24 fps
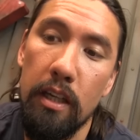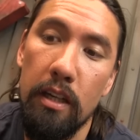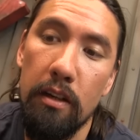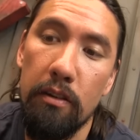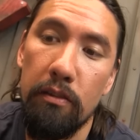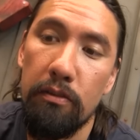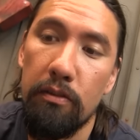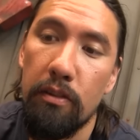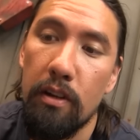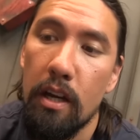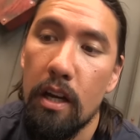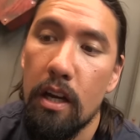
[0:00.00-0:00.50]

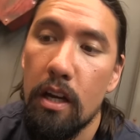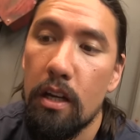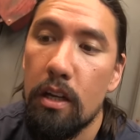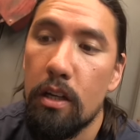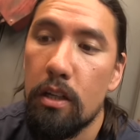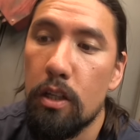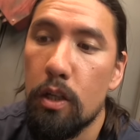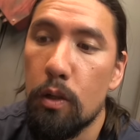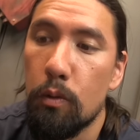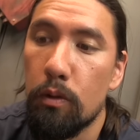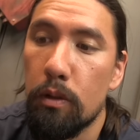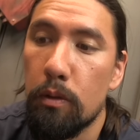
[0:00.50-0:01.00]
if
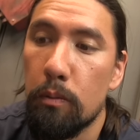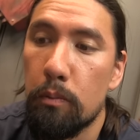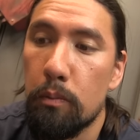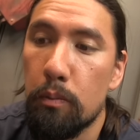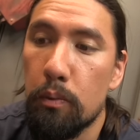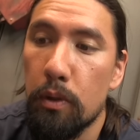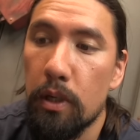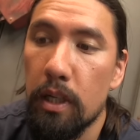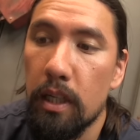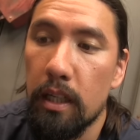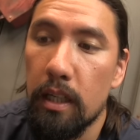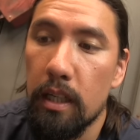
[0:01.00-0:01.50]
you would
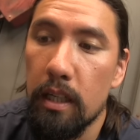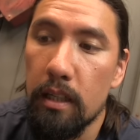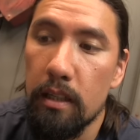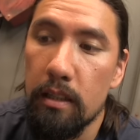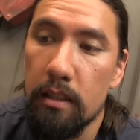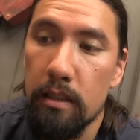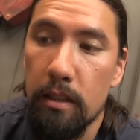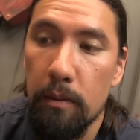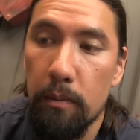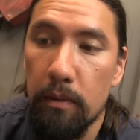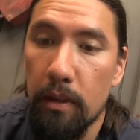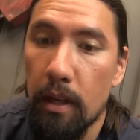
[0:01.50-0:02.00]
bring
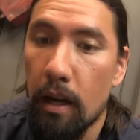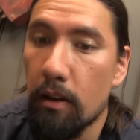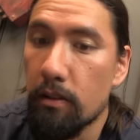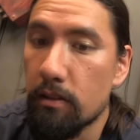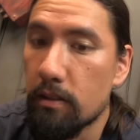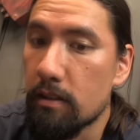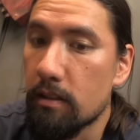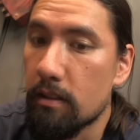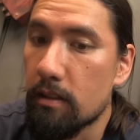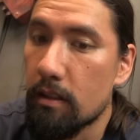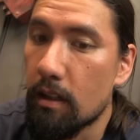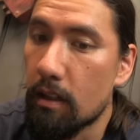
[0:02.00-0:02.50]
in some
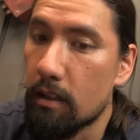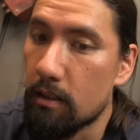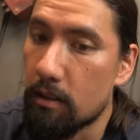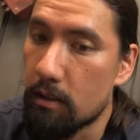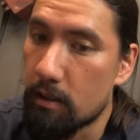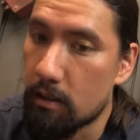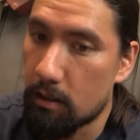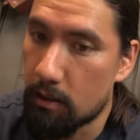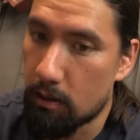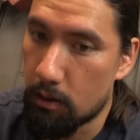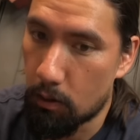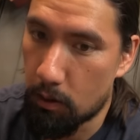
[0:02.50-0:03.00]
Thousand
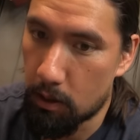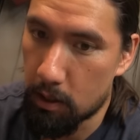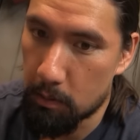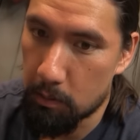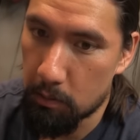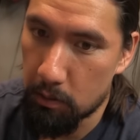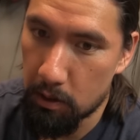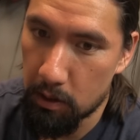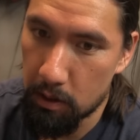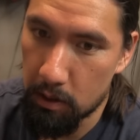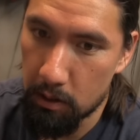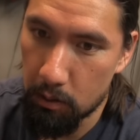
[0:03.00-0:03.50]
Suns,
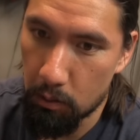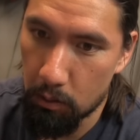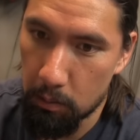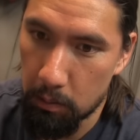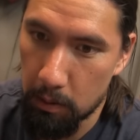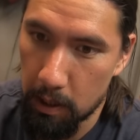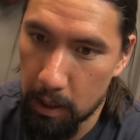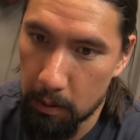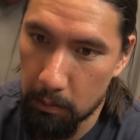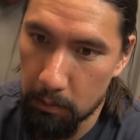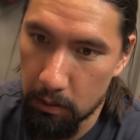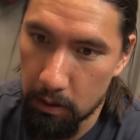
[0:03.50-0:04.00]
Noise Marines, or
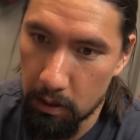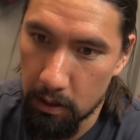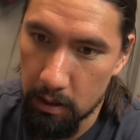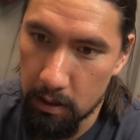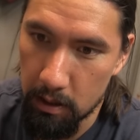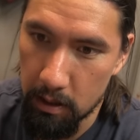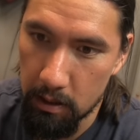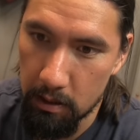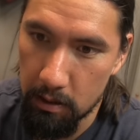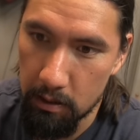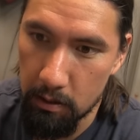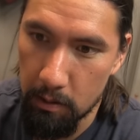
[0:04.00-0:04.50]
Plague
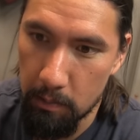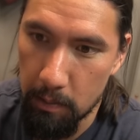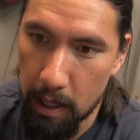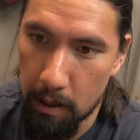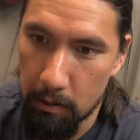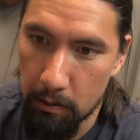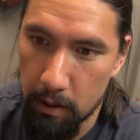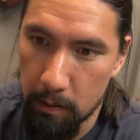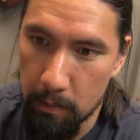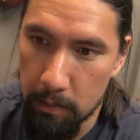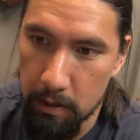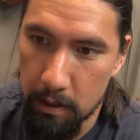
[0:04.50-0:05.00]
Marines into your
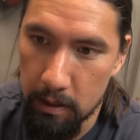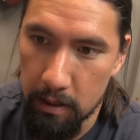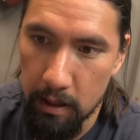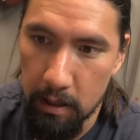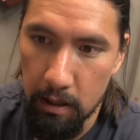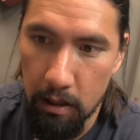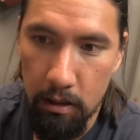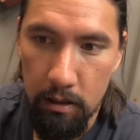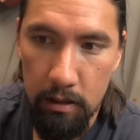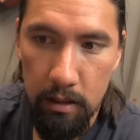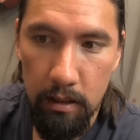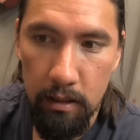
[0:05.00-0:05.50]
bat reps as
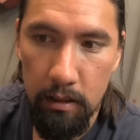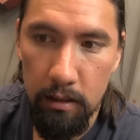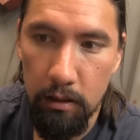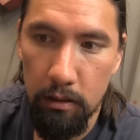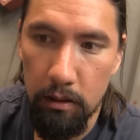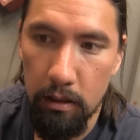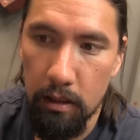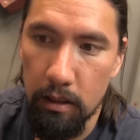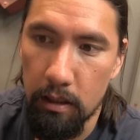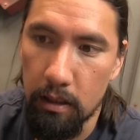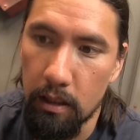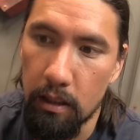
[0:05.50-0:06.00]
they aren't
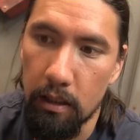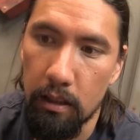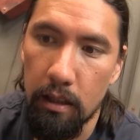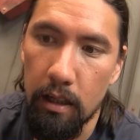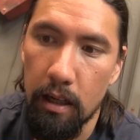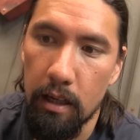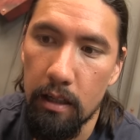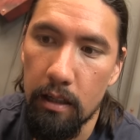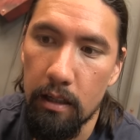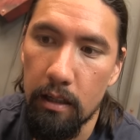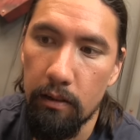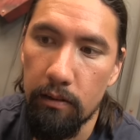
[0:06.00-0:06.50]
included in a
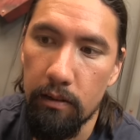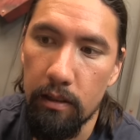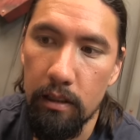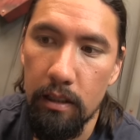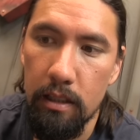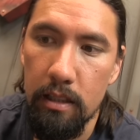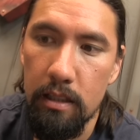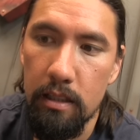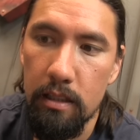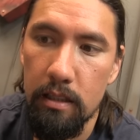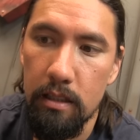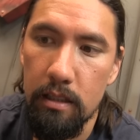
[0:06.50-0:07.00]
lot of the
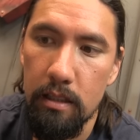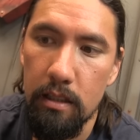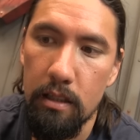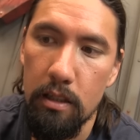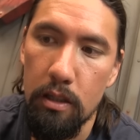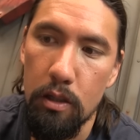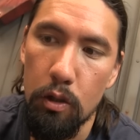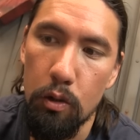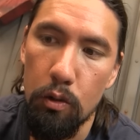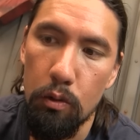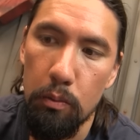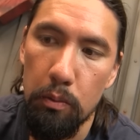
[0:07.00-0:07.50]
lists
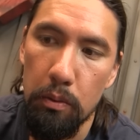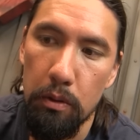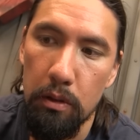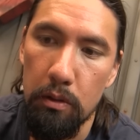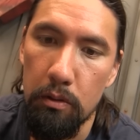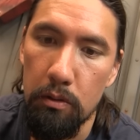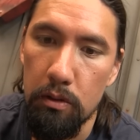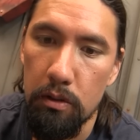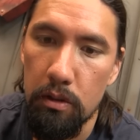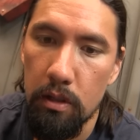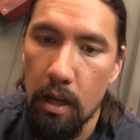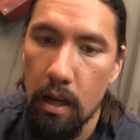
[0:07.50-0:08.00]
you
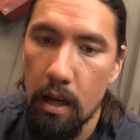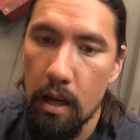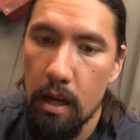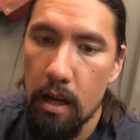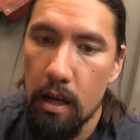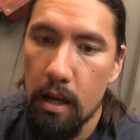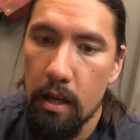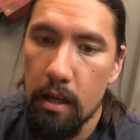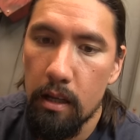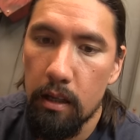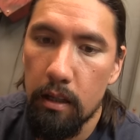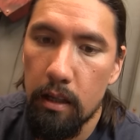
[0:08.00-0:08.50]
produce.
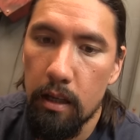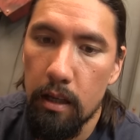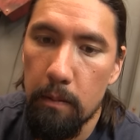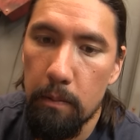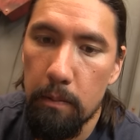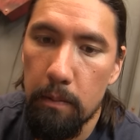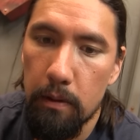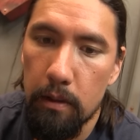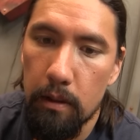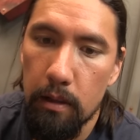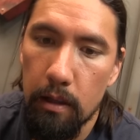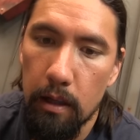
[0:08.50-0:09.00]

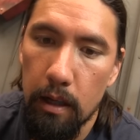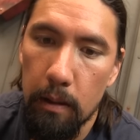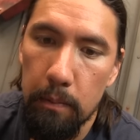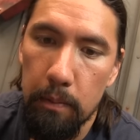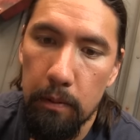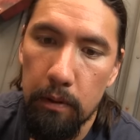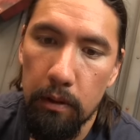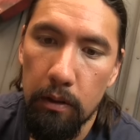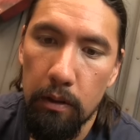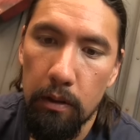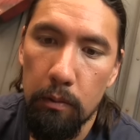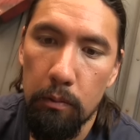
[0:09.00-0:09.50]
Keep
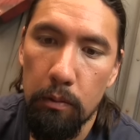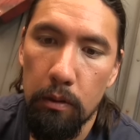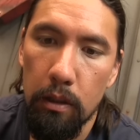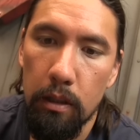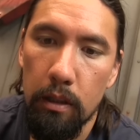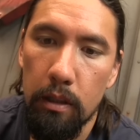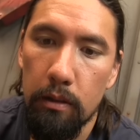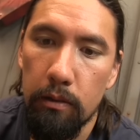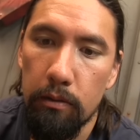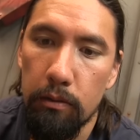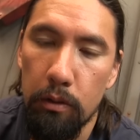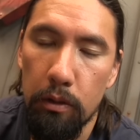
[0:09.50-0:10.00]
up the good
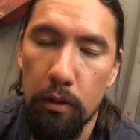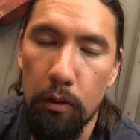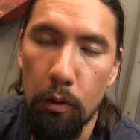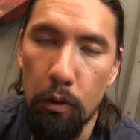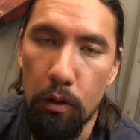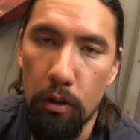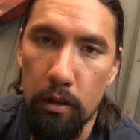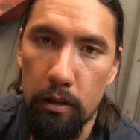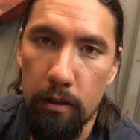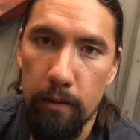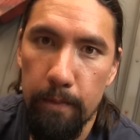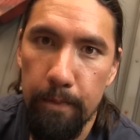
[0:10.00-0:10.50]
work for
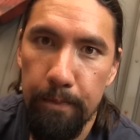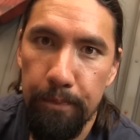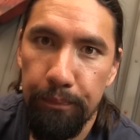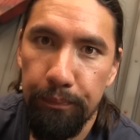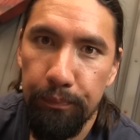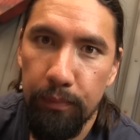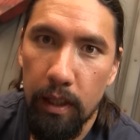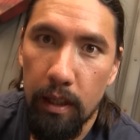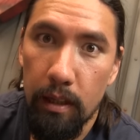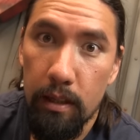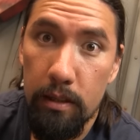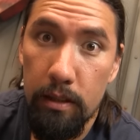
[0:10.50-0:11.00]
Khorne.
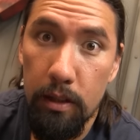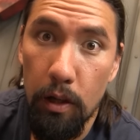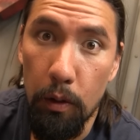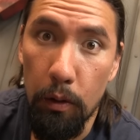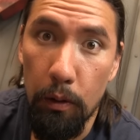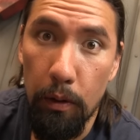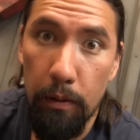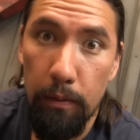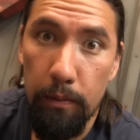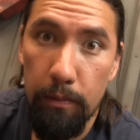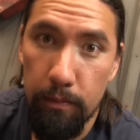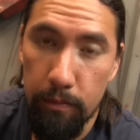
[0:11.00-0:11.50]

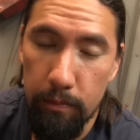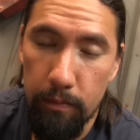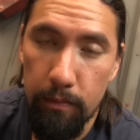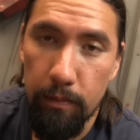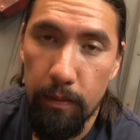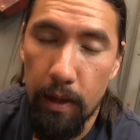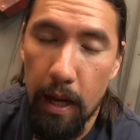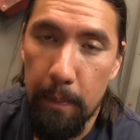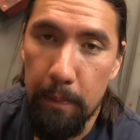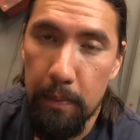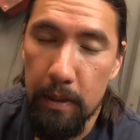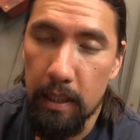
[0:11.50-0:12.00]
So,
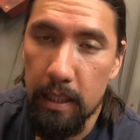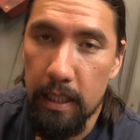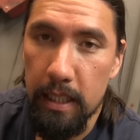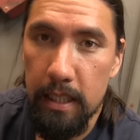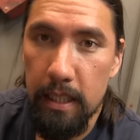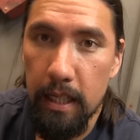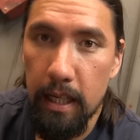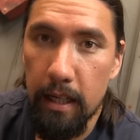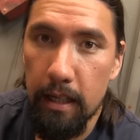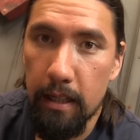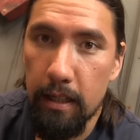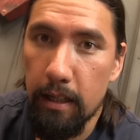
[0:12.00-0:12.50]
that being
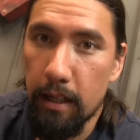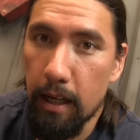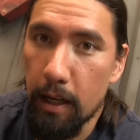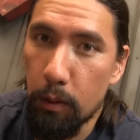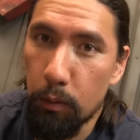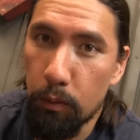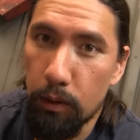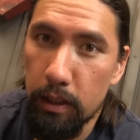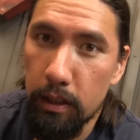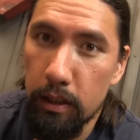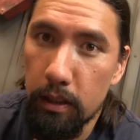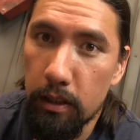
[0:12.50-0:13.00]
said, I
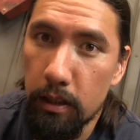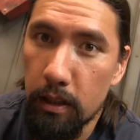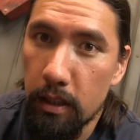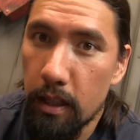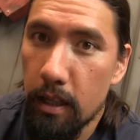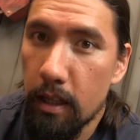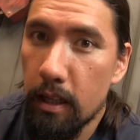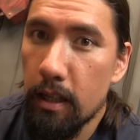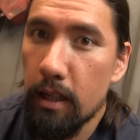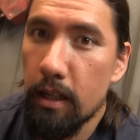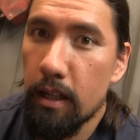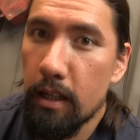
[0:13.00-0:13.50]
will
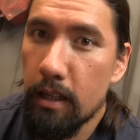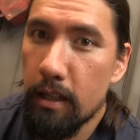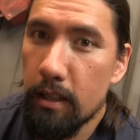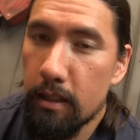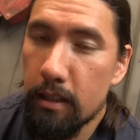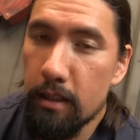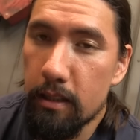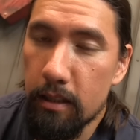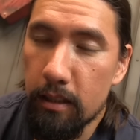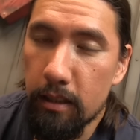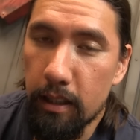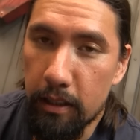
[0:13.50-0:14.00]

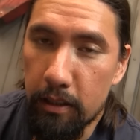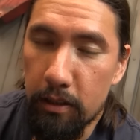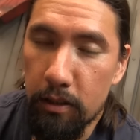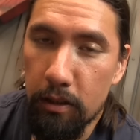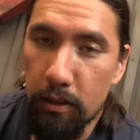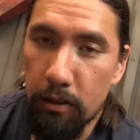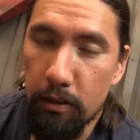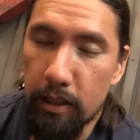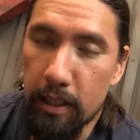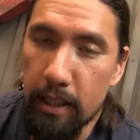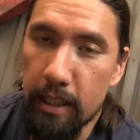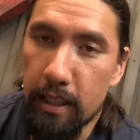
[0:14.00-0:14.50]
let
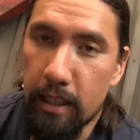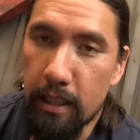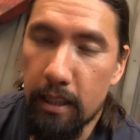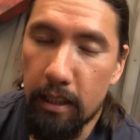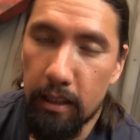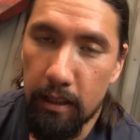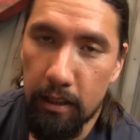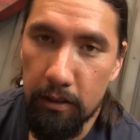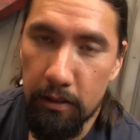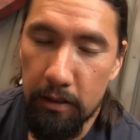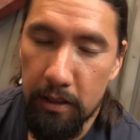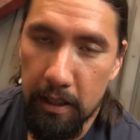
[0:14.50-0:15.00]
you in on
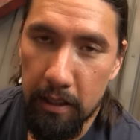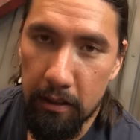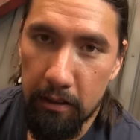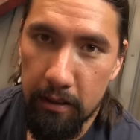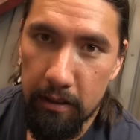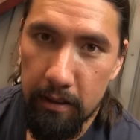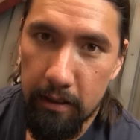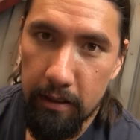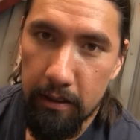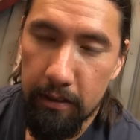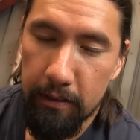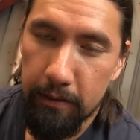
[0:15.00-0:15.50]
a little
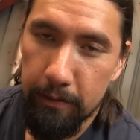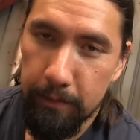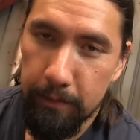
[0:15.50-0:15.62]
secret.